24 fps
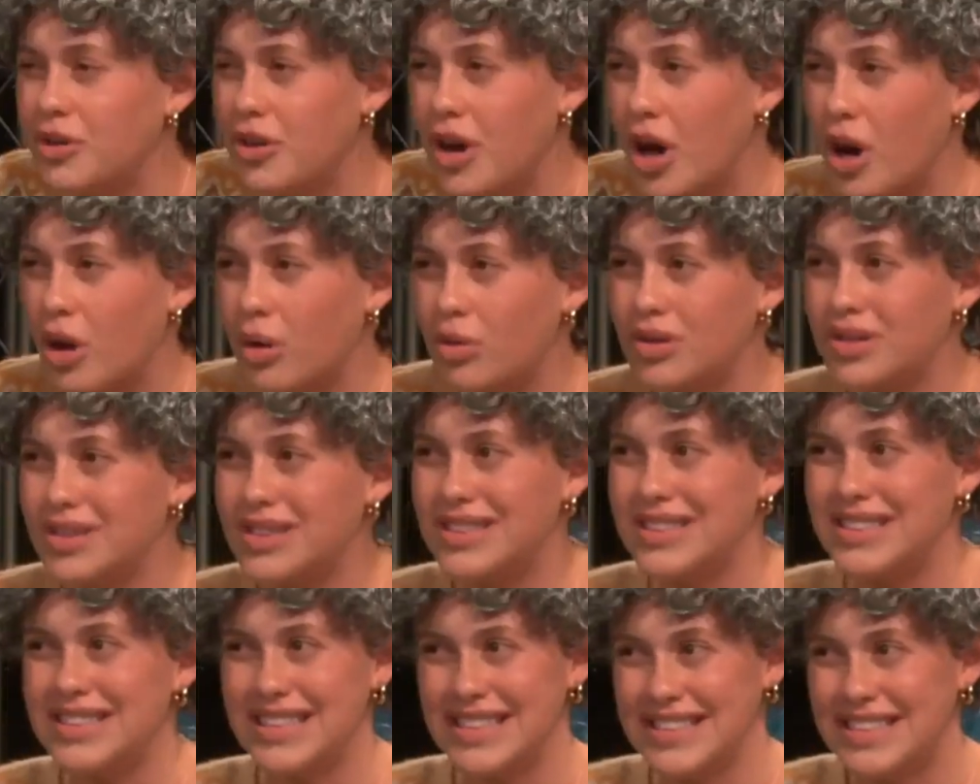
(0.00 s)
You know,
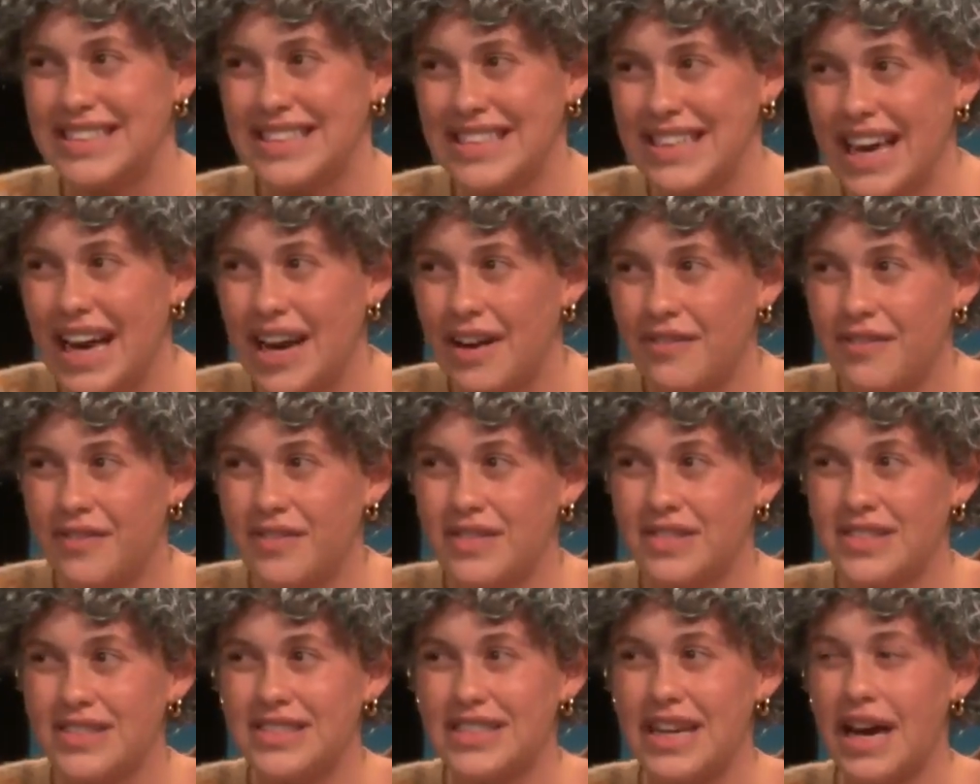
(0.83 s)

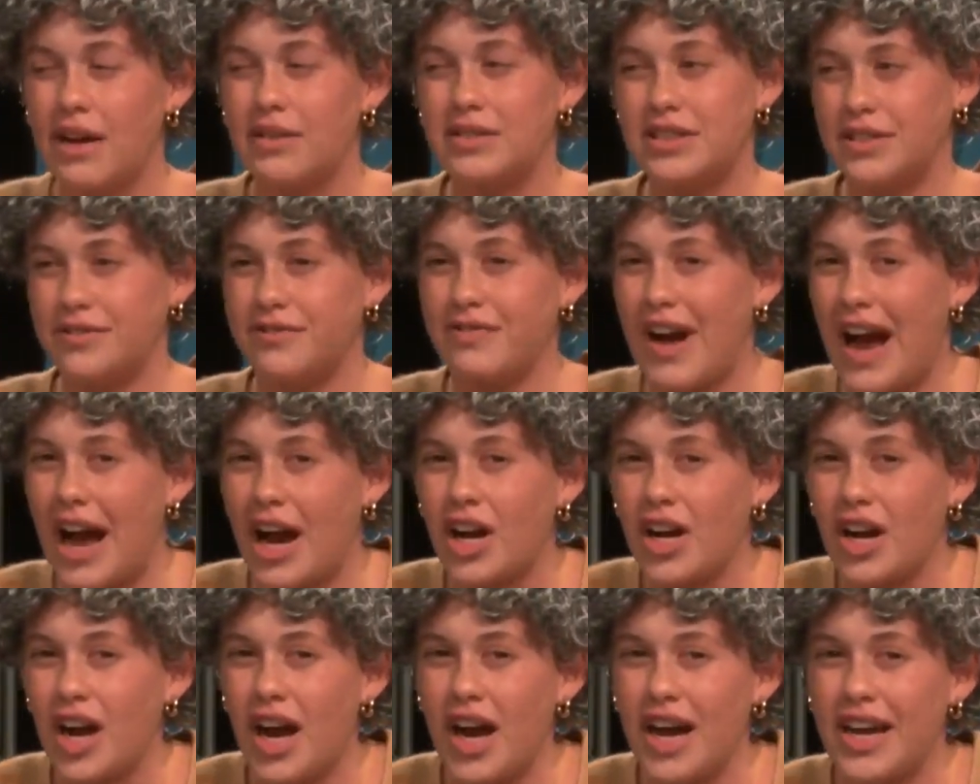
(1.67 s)
DTF, down to
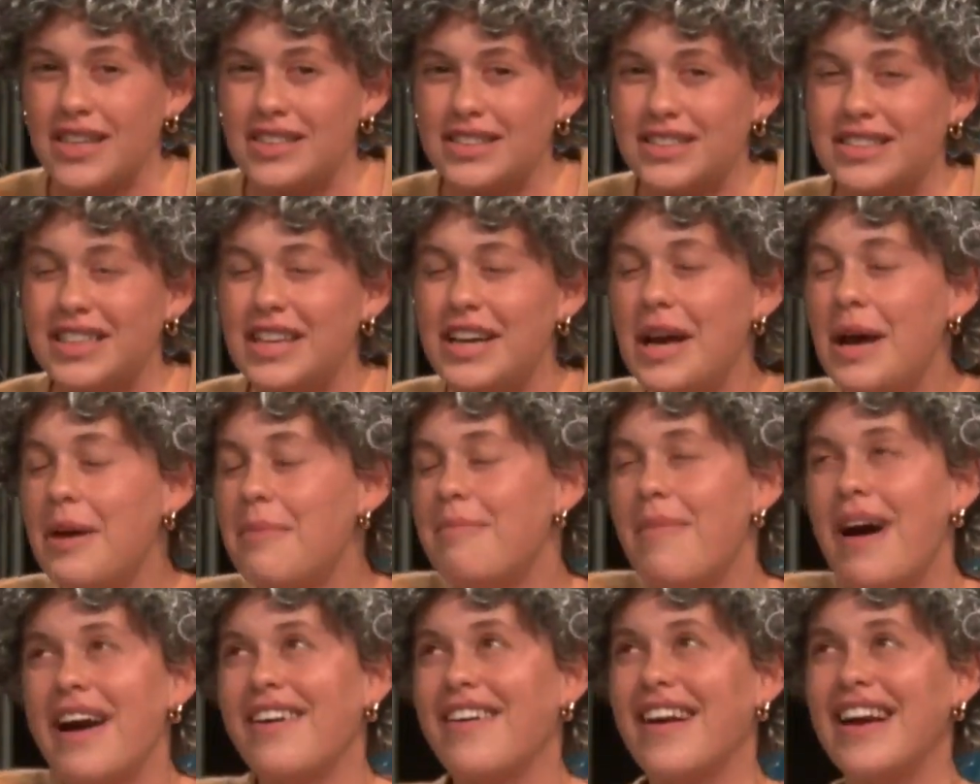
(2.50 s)
fraternize.
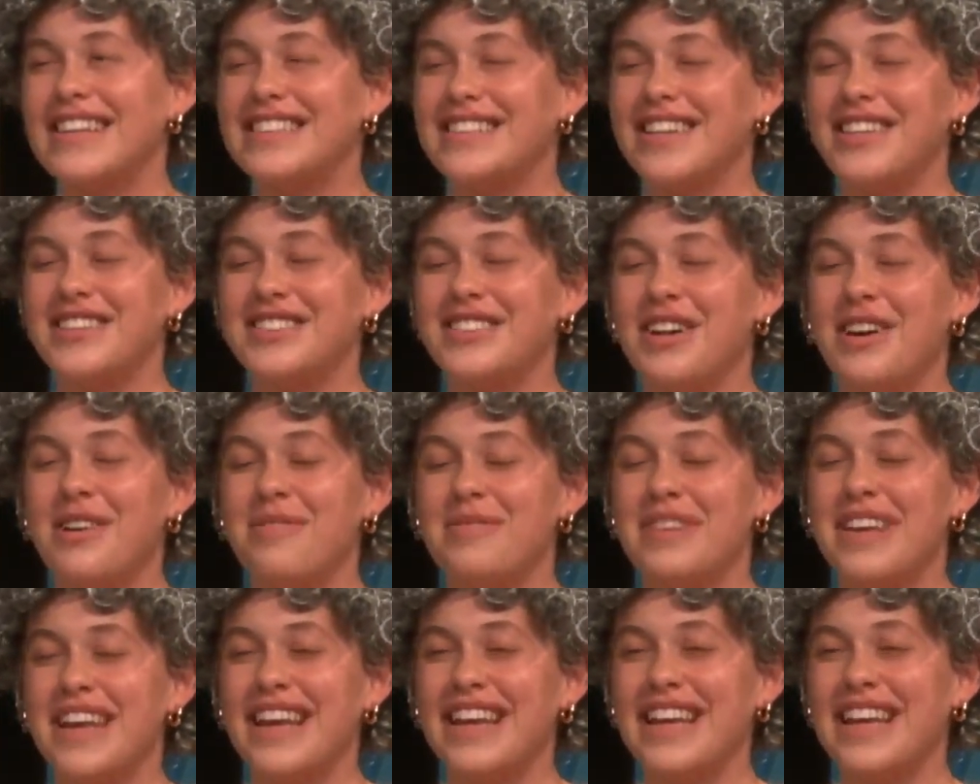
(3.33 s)
My grandson
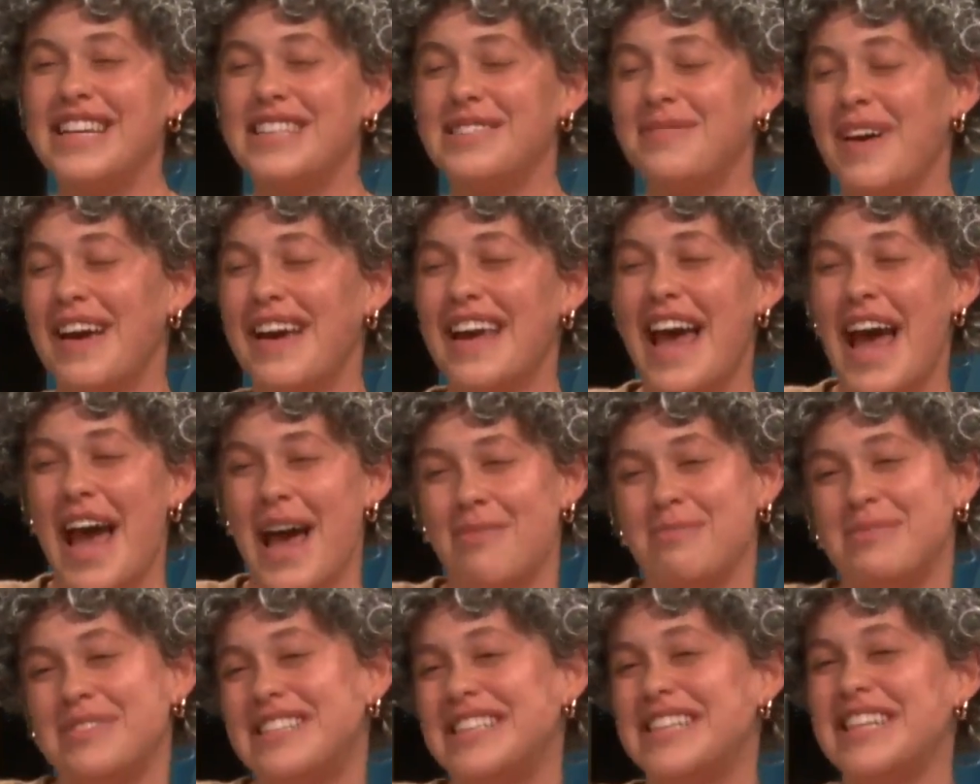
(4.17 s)
taught me it. He's my
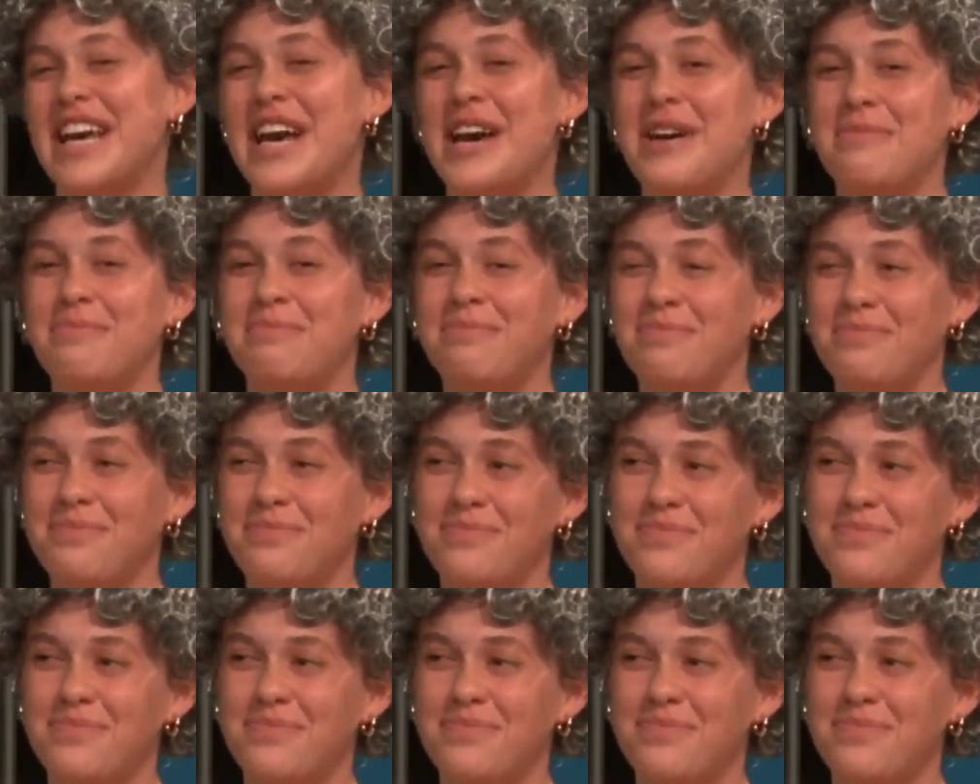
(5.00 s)
MCM.